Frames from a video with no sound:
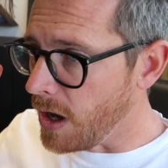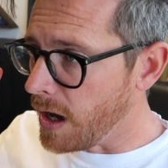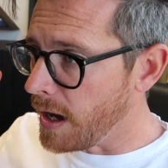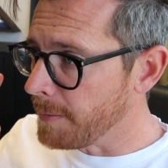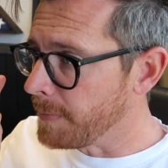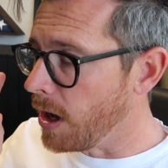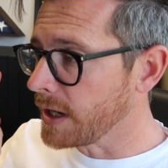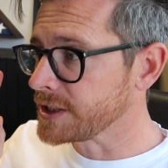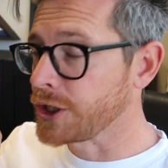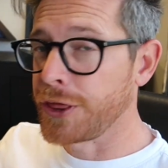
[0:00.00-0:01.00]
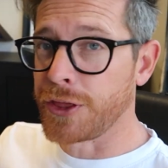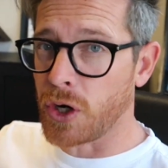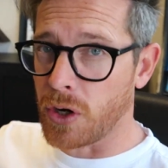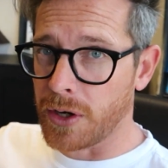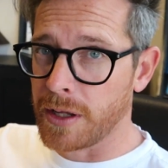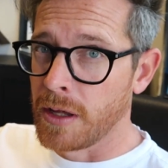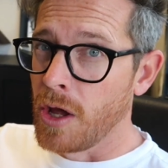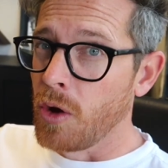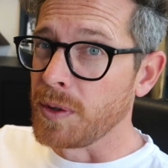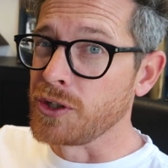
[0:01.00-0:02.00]
August 3rd,
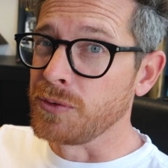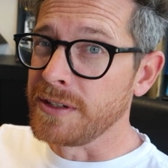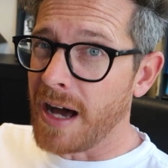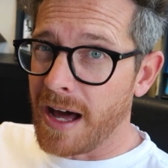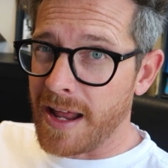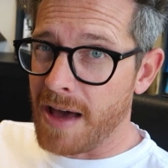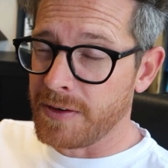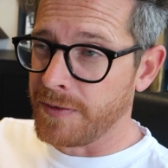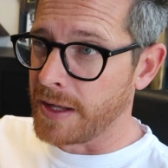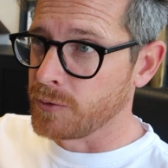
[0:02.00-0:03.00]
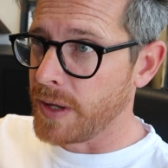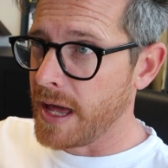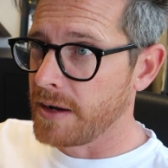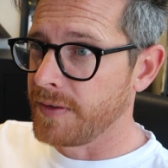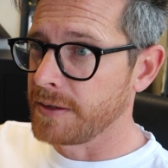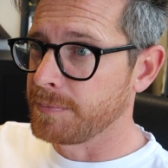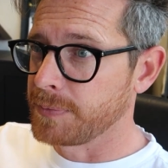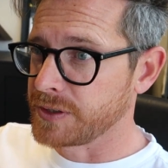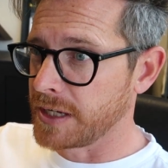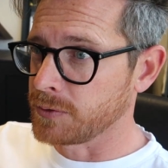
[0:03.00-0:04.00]
we do not have an event. We had an event
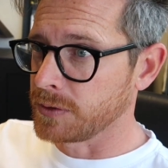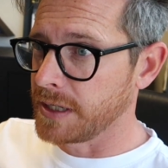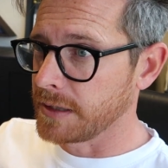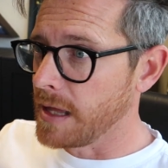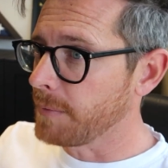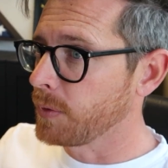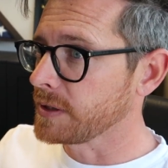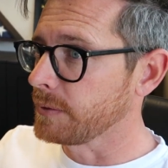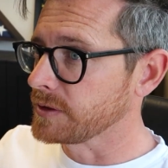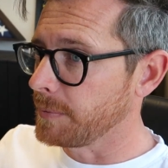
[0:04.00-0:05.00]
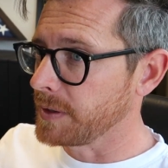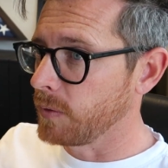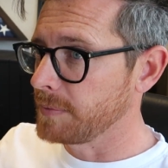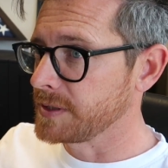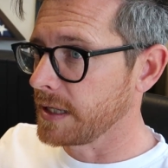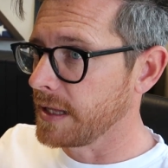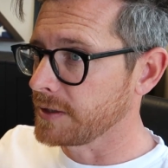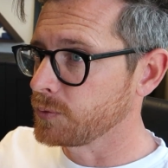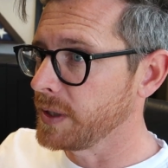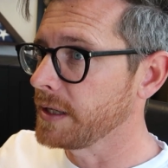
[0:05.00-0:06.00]
scheduled in Lockport that was up on the website
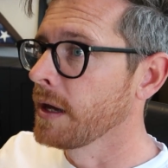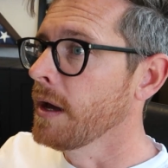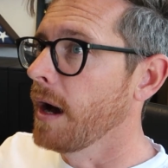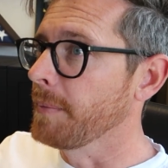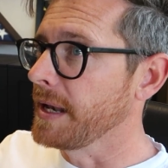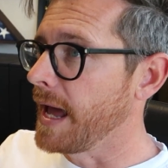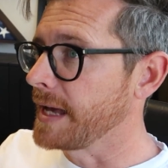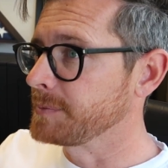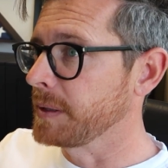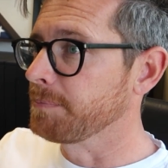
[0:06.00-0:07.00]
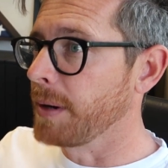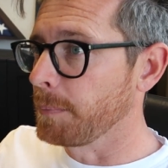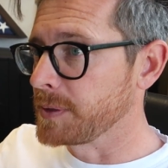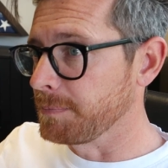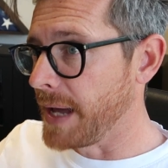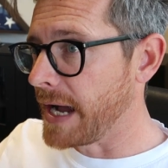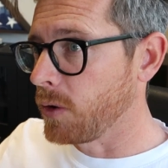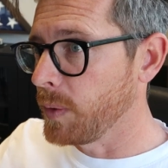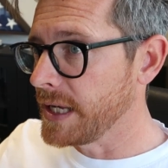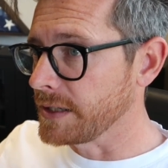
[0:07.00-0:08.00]
last week. It has been bumped back
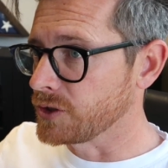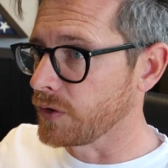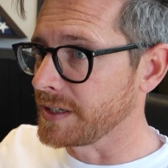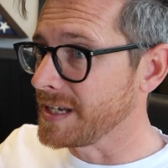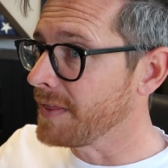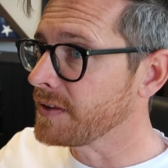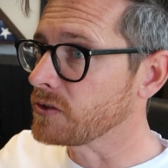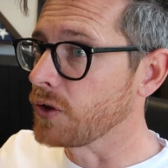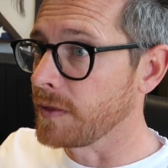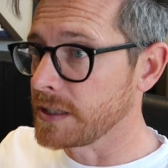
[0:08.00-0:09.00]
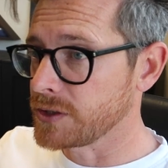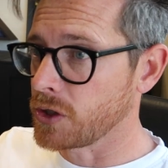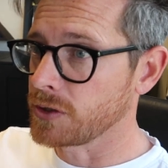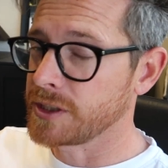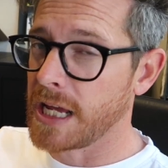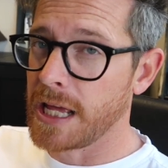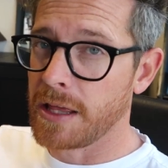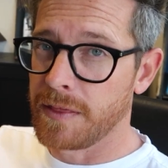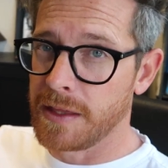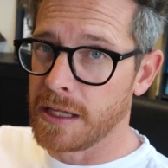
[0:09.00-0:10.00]
a week until the 10th. So this
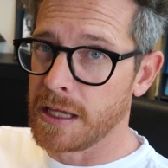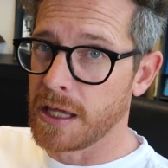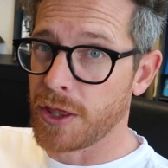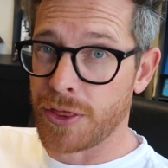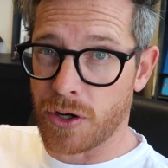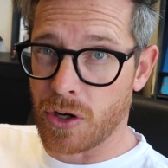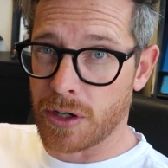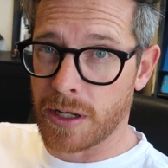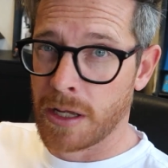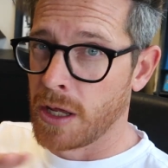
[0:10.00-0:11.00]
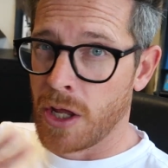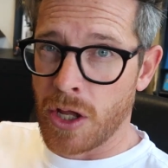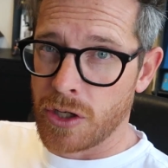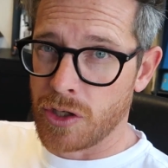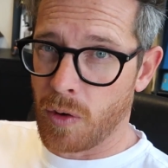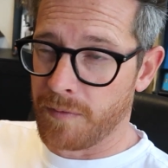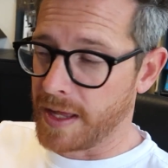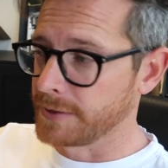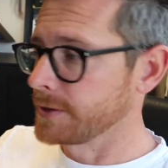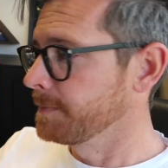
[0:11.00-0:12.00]
Thursday, the 3rd, no
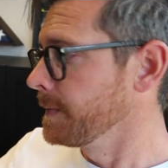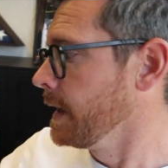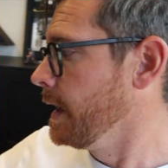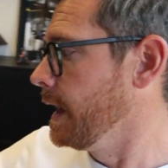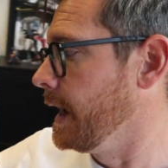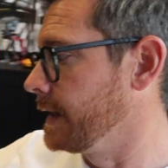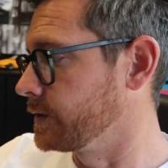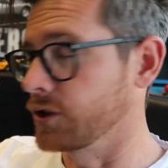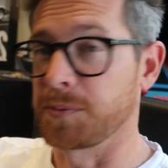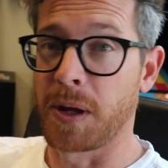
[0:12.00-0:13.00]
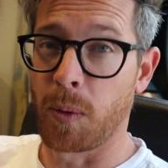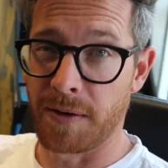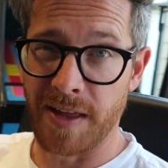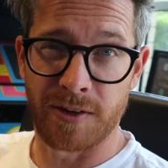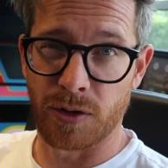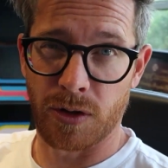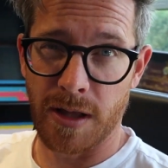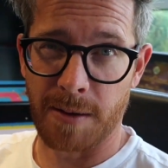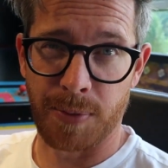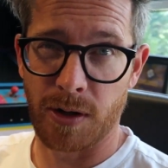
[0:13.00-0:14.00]
event. So just be aware of that. Don't go to
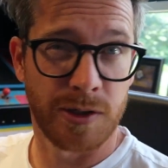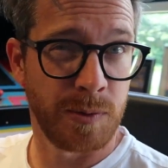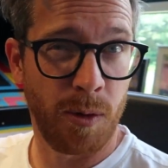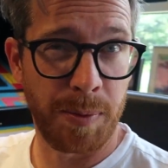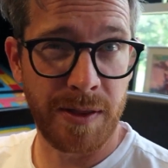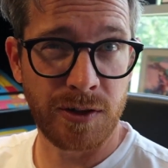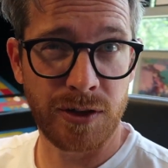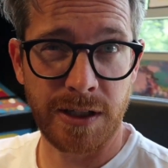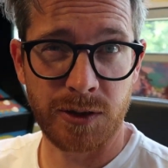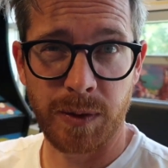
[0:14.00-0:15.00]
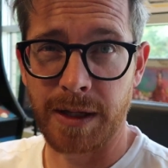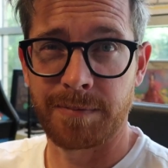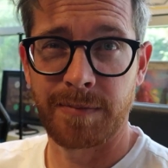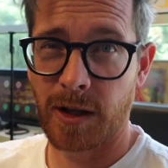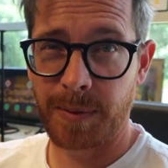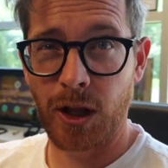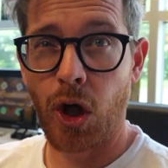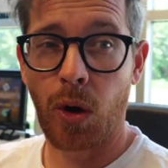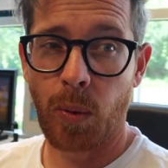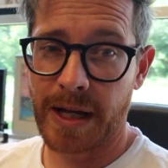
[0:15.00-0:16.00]
Lockport because we won't be there until next week. It'll be a
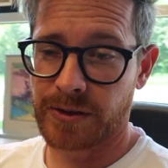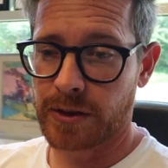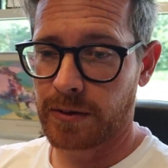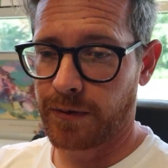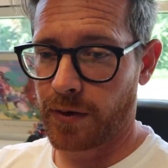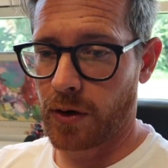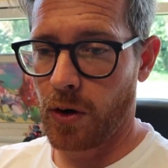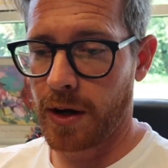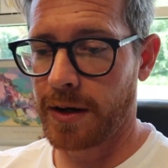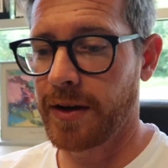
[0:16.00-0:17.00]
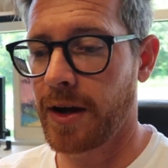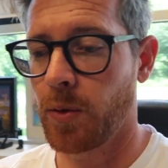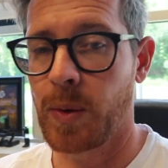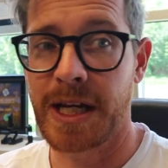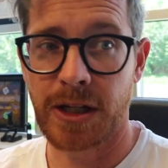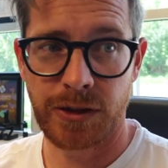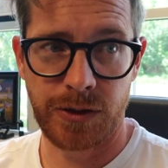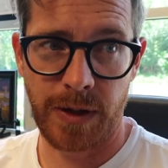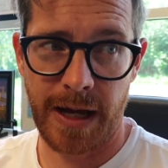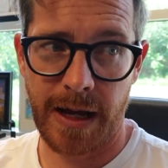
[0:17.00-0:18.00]
long wait for an entire week
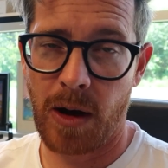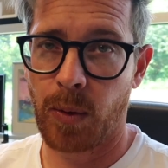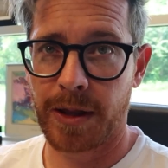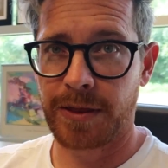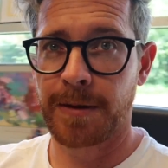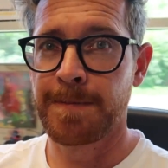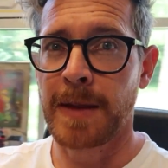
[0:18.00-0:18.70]
to hang out with.